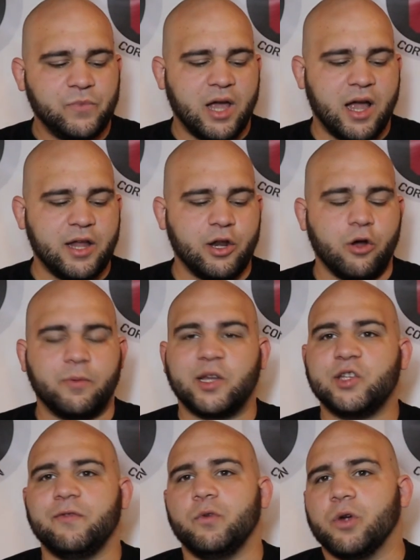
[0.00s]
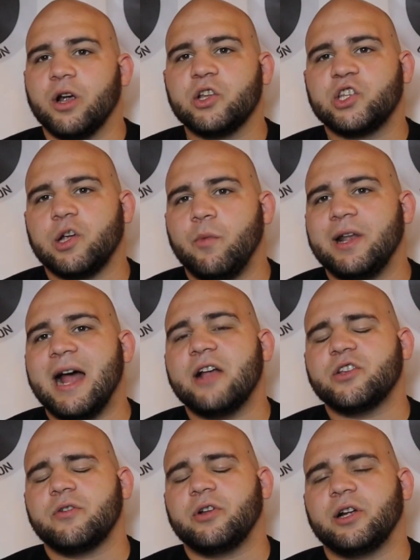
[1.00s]
Uh, you know, because if you hurt someone,
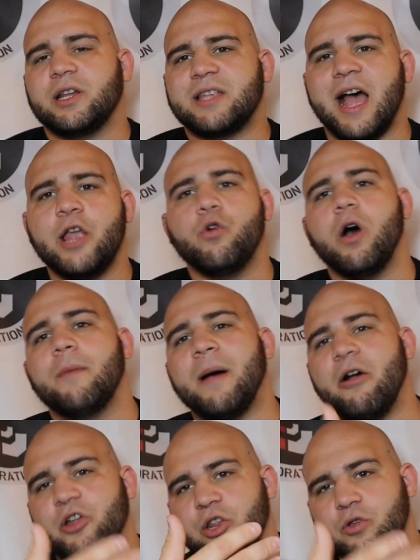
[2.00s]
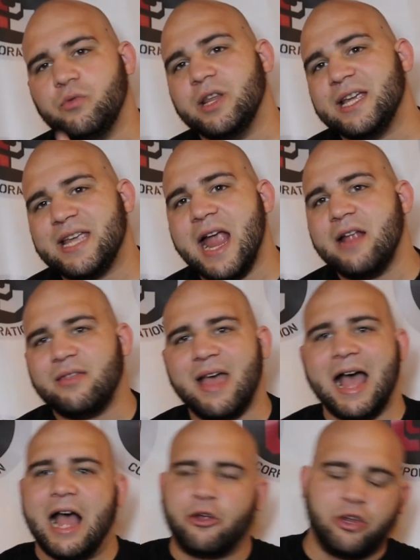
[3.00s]
odds are they're going to tie you up. How can you negate
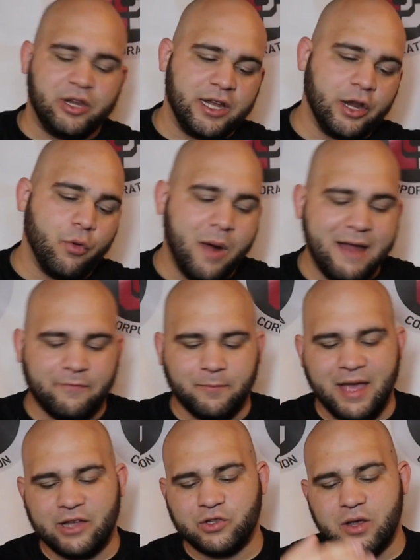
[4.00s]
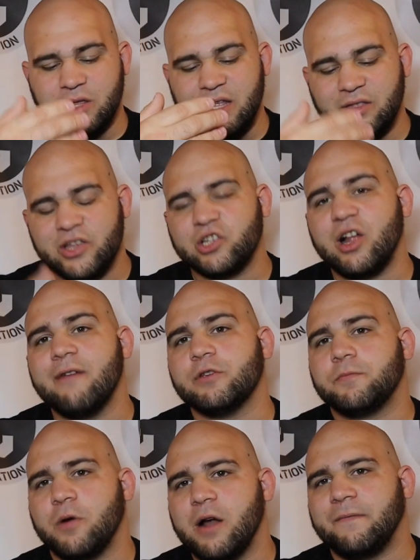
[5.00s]
that? How can you get away from that? So I think this glove
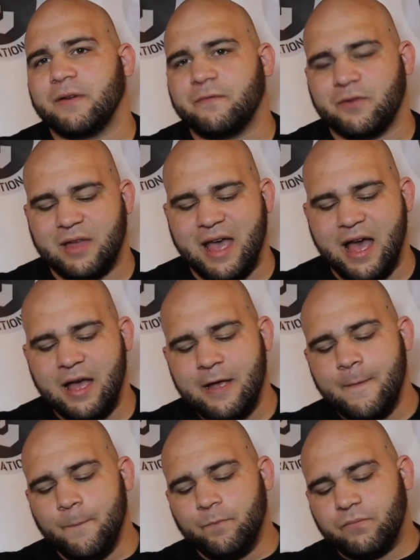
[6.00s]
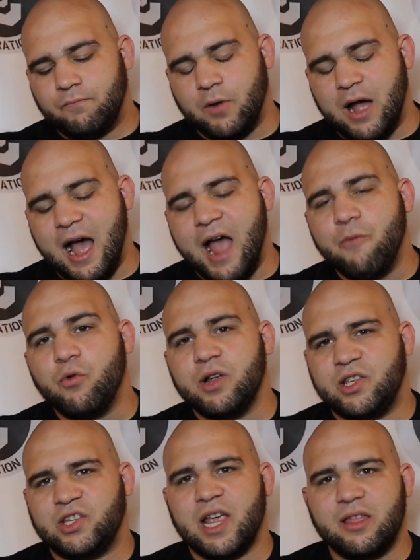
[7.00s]
is perfect for that. But I
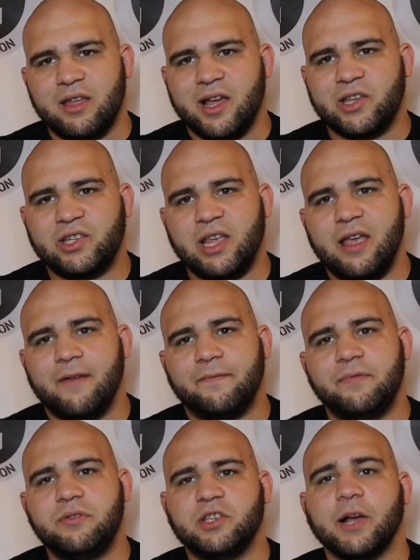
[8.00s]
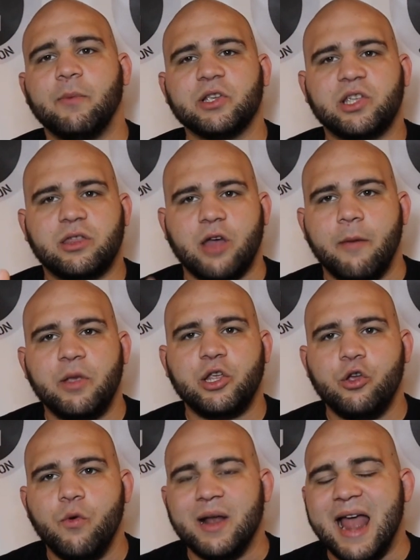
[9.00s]
would say this, if someone's
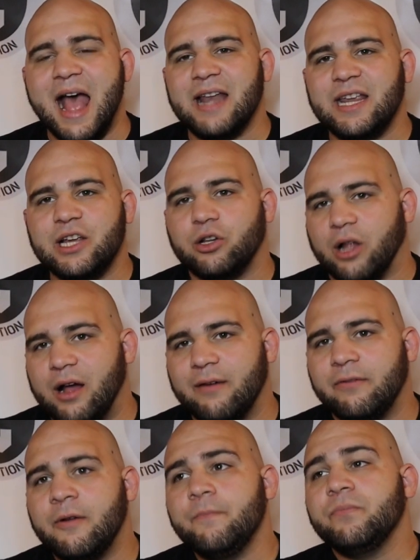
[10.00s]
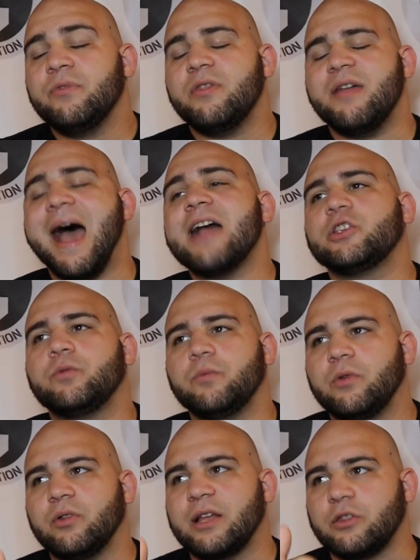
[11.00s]
thumbing you in any glove, that's
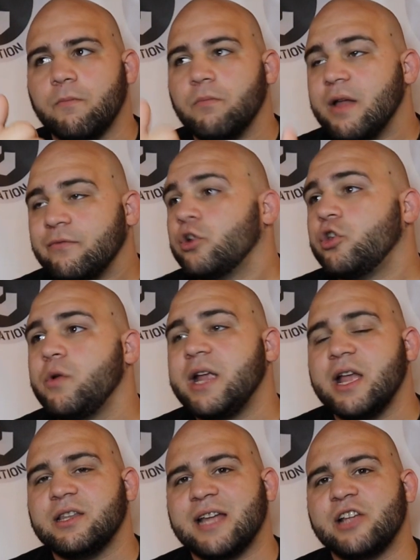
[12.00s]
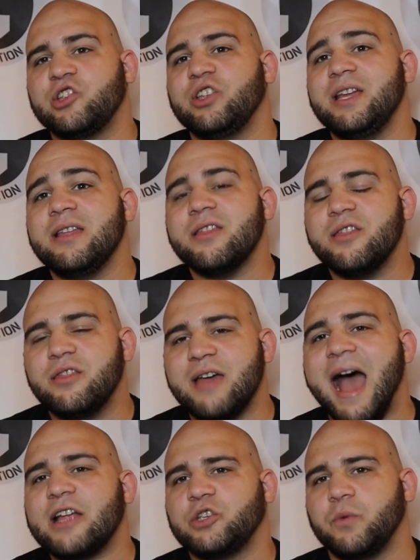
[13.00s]
like, the, and they're doing it intentionally,
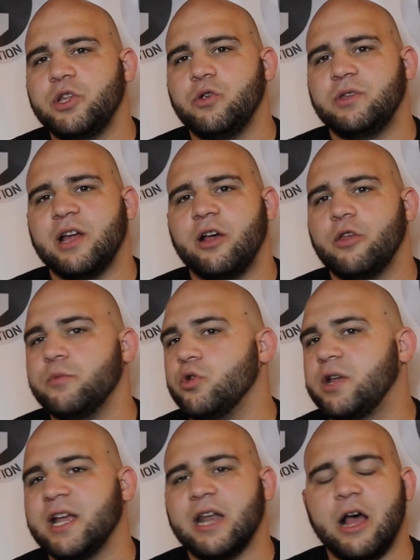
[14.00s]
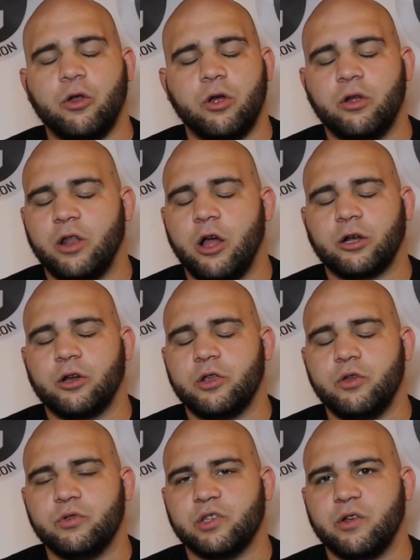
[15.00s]
that's when you tell them you can no longer
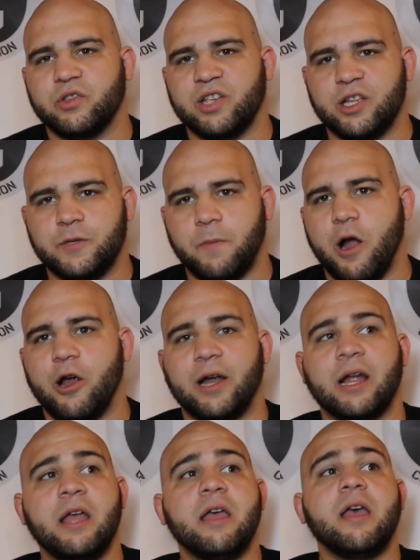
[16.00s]
use those in sparring.